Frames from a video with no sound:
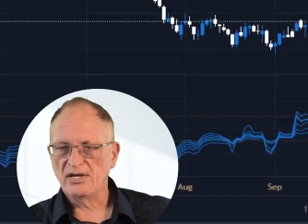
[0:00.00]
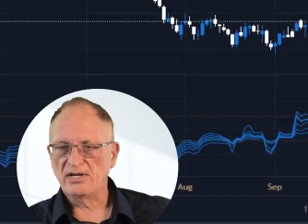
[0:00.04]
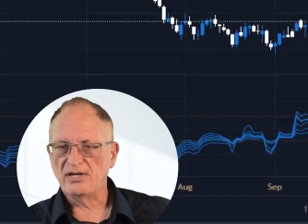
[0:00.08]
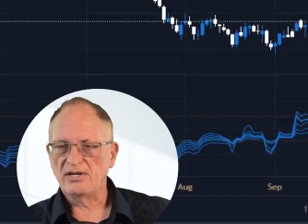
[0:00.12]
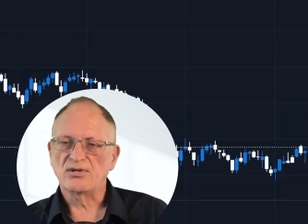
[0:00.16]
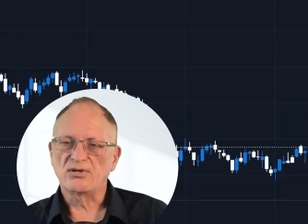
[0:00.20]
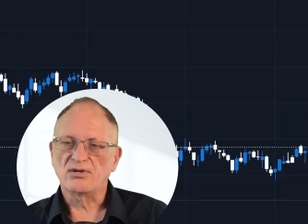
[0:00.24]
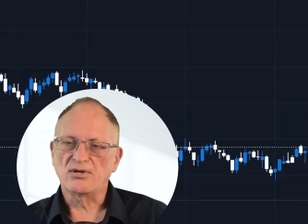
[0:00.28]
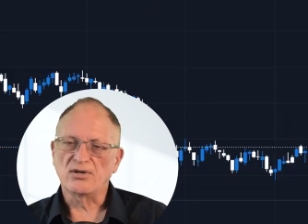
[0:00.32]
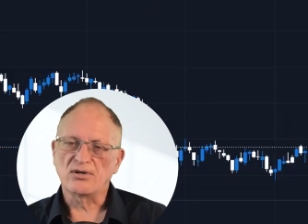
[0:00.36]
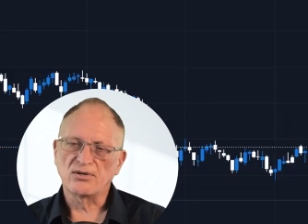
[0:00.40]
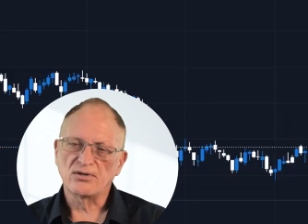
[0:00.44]

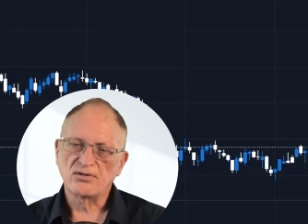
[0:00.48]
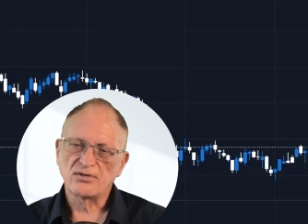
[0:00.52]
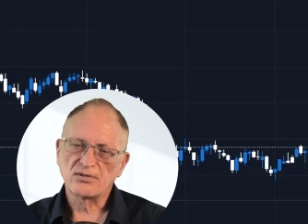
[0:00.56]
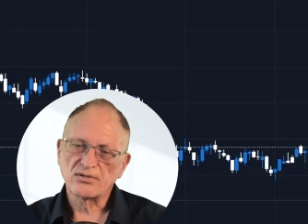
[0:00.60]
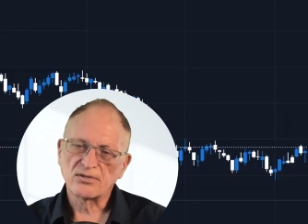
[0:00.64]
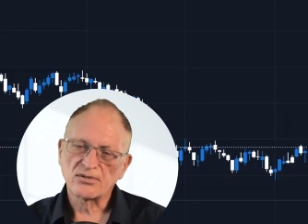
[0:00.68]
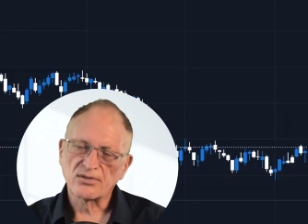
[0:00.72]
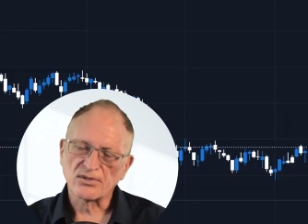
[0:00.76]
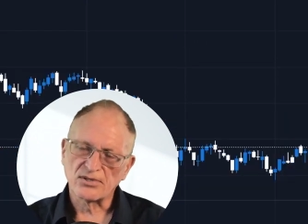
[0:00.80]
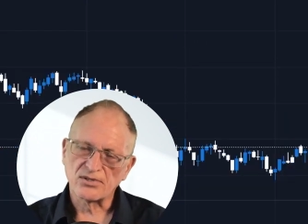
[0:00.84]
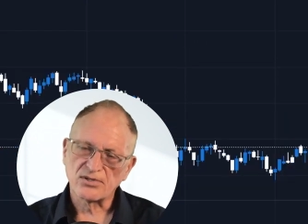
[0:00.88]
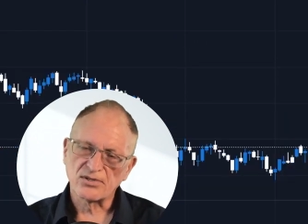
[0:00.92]
Here's
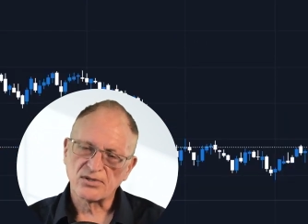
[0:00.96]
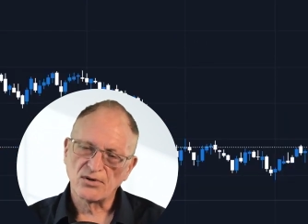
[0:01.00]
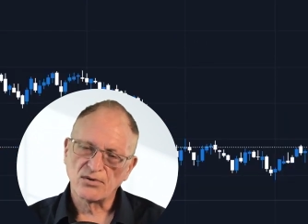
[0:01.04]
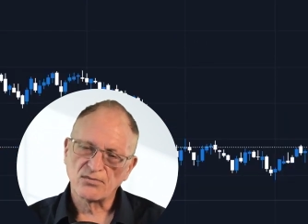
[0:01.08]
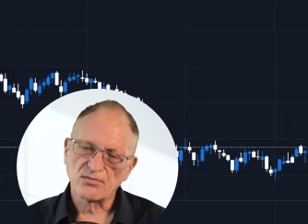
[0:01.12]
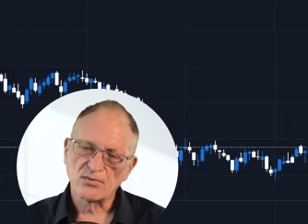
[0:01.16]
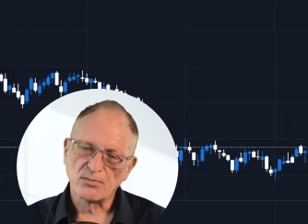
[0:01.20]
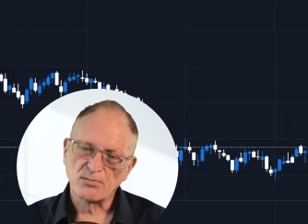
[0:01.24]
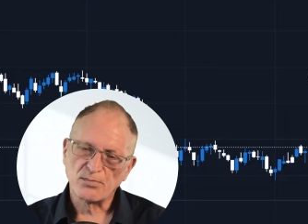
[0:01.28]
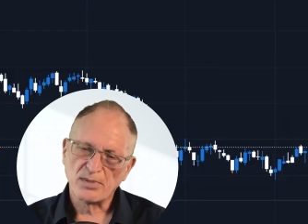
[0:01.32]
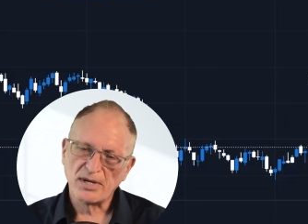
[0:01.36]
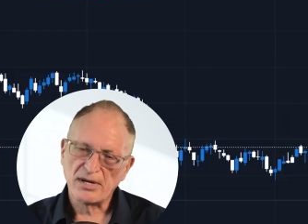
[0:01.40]
all the
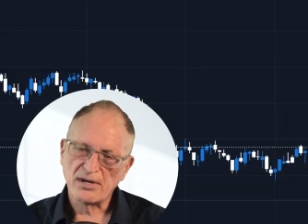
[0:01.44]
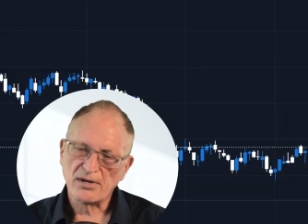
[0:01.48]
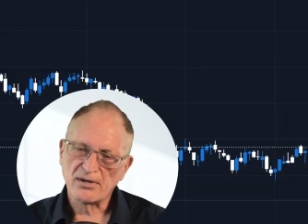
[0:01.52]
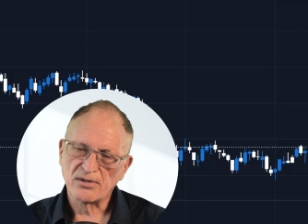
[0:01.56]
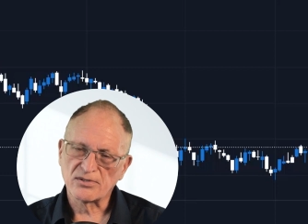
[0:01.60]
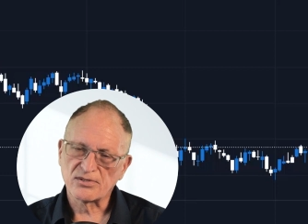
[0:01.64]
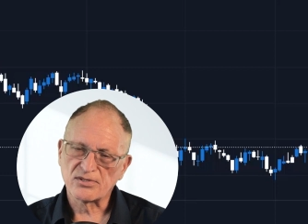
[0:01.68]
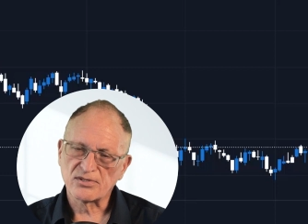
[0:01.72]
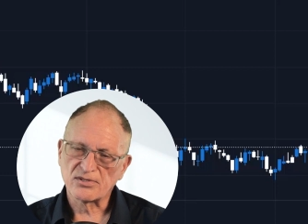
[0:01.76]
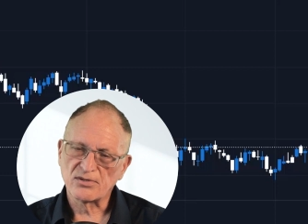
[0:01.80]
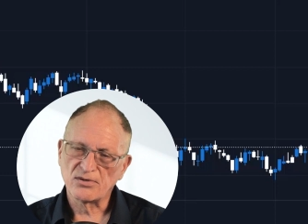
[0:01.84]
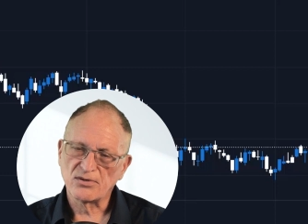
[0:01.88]
silver
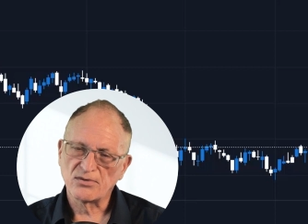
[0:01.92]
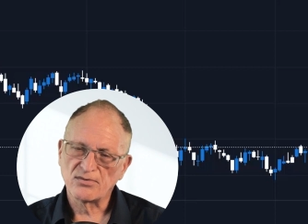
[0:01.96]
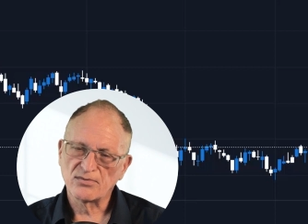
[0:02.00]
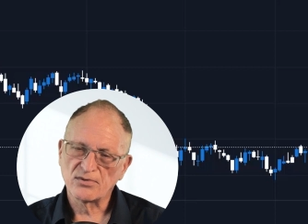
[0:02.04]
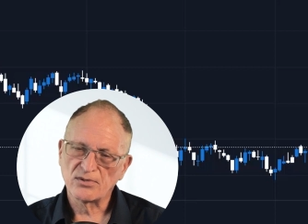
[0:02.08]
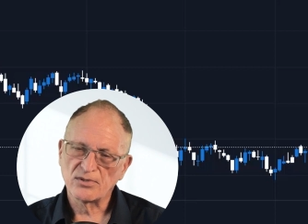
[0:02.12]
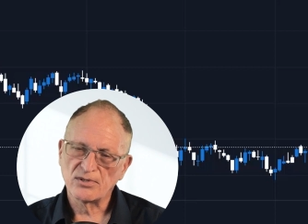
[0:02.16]
pairs,